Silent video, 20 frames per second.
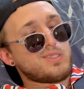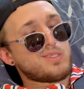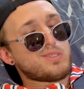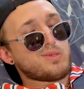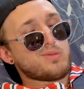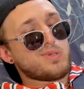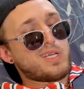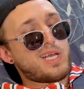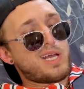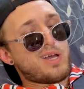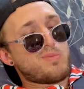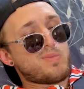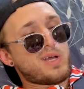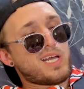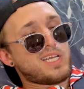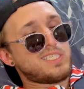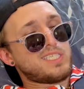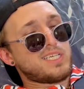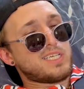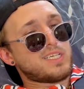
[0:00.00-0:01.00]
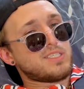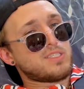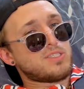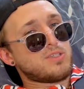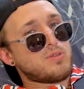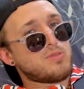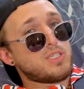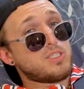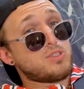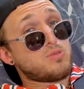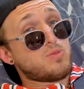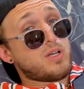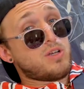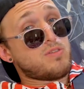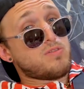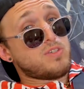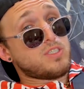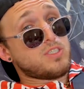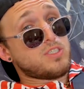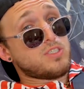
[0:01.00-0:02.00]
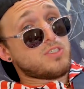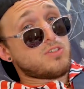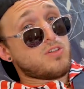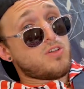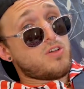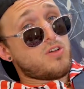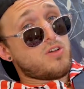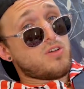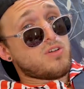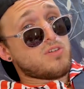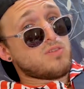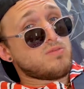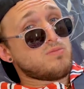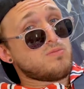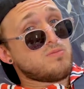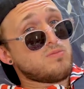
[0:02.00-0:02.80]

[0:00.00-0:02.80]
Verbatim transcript: So now my dick is only 12 inches long.